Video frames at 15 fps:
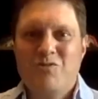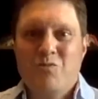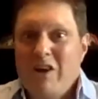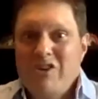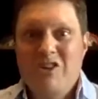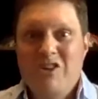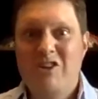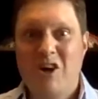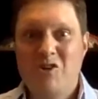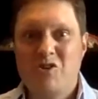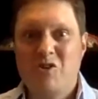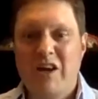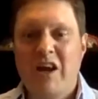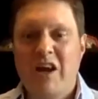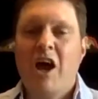Why don't you go
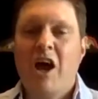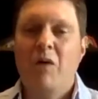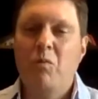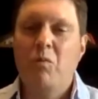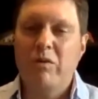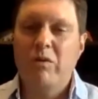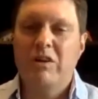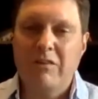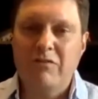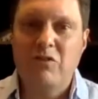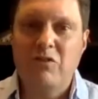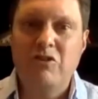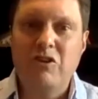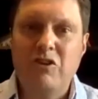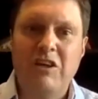do it? And what we'd love
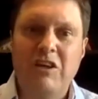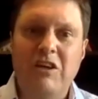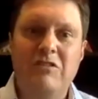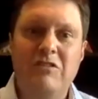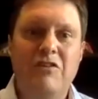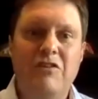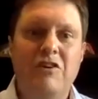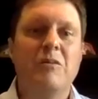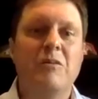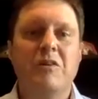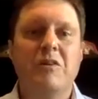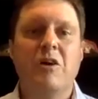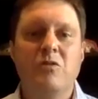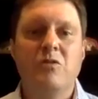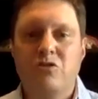to see is if you could
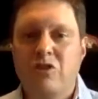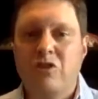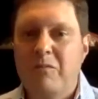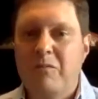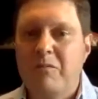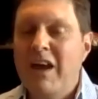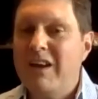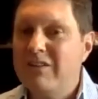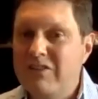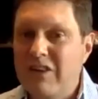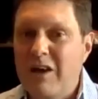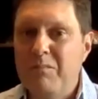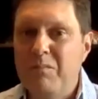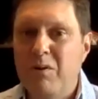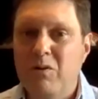upload some
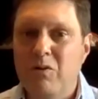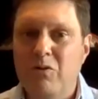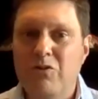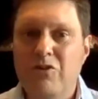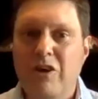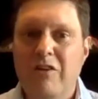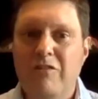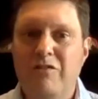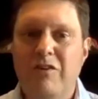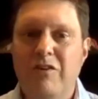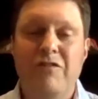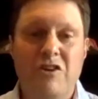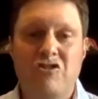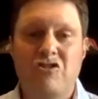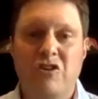examples of
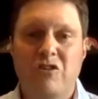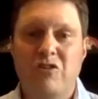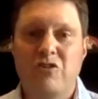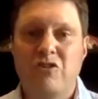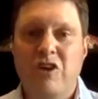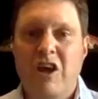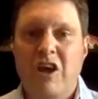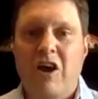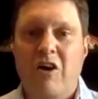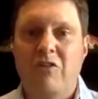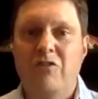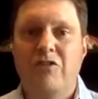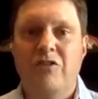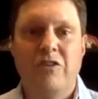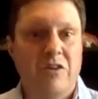your visions
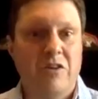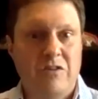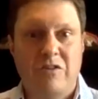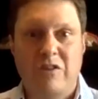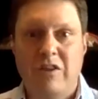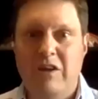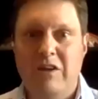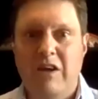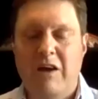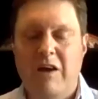onto the the,